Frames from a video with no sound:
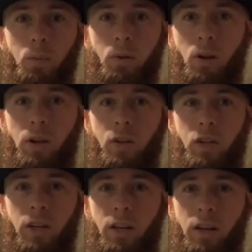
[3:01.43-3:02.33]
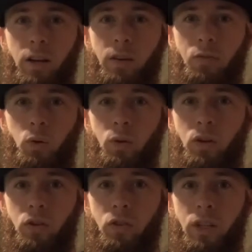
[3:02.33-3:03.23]
launch a few
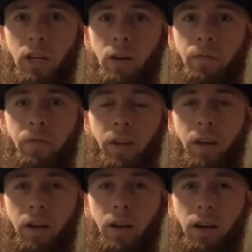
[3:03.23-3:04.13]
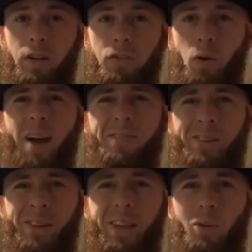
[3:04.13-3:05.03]
years ago. So I
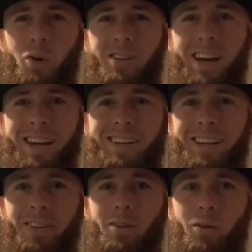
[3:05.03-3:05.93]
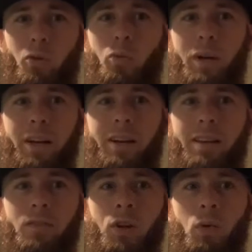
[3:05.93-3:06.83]
feel like we're tied together a little bit,
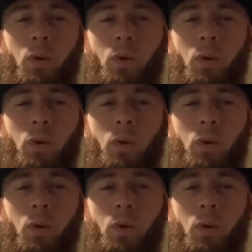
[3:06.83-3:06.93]
even though we